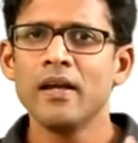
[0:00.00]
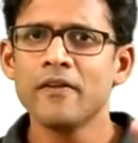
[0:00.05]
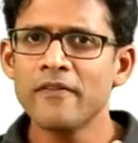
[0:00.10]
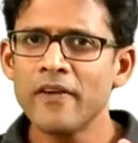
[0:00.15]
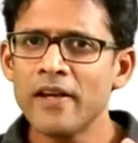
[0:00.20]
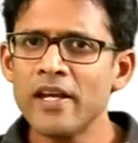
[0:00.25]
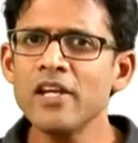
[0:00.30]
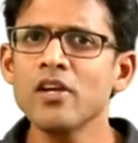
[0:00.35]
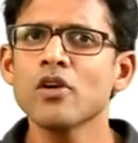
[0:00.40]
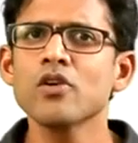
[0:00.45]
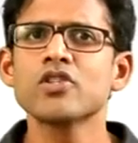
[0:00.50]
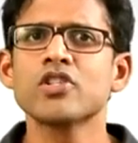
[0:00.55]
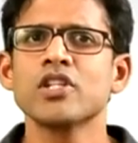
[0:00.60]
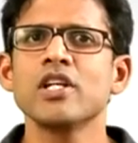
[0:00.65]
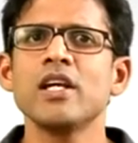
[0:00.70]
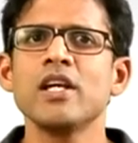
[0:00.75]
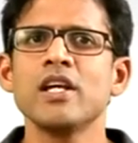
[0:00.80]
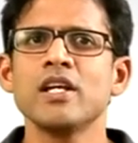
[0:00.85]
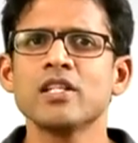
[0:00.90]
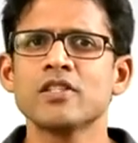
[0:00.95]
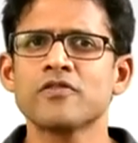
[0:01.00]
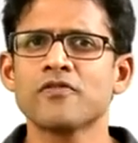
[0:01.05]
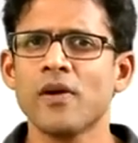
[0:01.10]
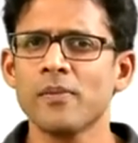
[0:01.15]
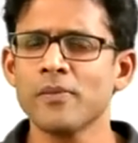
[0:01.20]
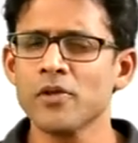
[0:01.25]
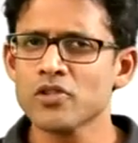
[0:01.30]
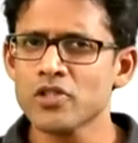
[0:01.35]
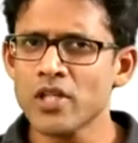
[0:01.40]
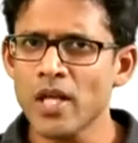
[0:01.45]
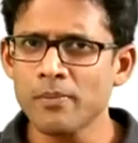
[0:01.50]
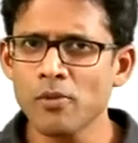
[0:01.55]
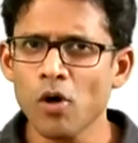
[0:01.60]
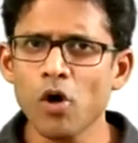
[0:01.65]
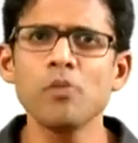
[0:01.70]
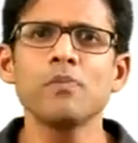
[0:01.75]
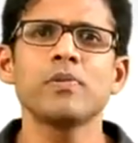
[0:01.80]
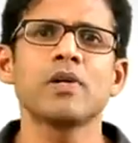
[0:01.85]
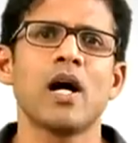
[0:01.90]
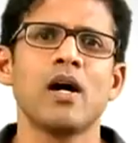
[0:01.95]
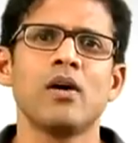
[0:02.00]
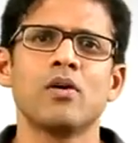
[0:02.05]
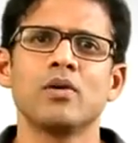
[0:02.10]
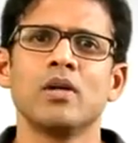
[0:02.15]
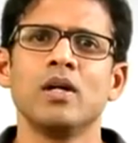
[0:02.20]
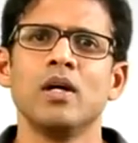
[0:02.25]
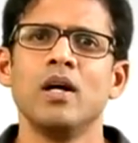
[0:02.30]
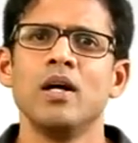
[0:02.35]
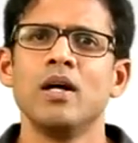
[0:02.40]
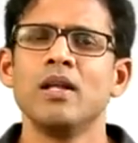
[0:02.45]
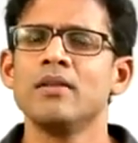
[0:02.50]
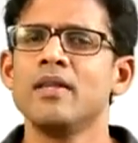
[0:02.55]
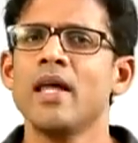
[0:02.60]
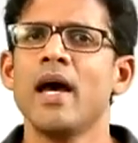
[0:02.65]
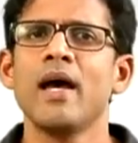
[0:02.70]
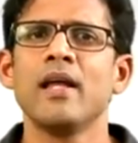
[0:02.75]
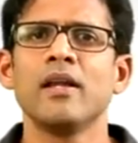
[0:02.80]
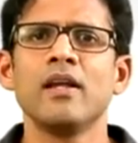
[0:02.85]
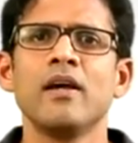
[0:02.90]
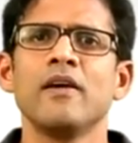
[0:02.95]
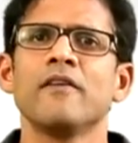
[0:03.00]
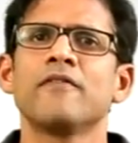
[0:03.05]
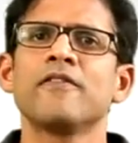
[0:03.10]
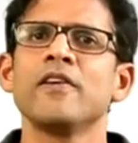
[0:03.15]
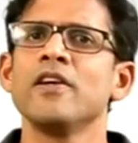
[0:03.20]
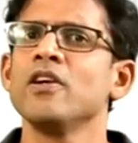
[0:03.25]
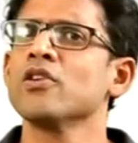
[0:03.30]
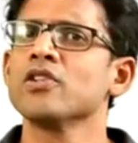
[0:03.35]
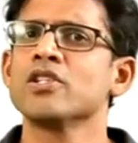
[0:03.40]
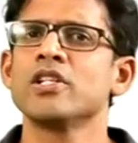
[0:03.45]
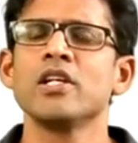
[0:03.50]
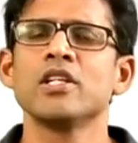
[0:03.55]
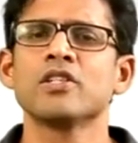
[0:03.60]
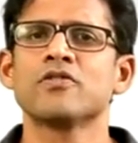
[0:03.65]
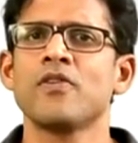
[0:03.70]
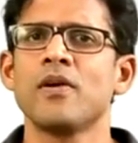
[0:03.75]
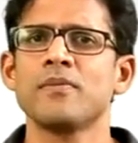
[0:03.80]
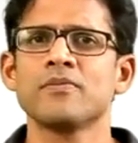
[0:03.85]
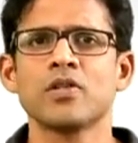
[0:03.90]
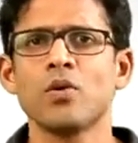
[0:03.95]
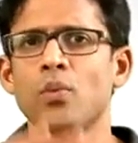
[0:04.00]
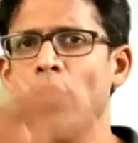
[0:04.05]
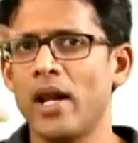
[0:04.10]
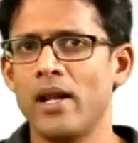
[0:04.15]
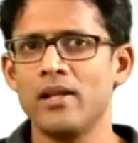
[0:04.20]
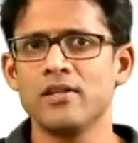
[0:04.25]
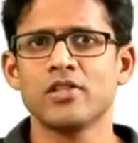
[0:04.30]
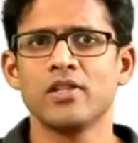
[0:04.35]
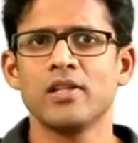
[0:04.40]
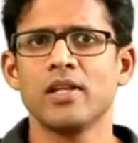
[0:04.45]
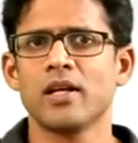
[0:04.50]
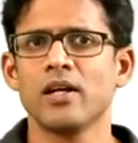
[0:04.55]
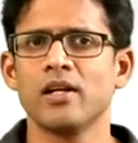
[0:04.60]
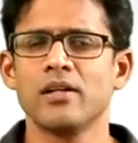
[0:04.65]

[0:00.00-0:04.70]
if he or she is from your same hometown than if he or she is from somewhere else in the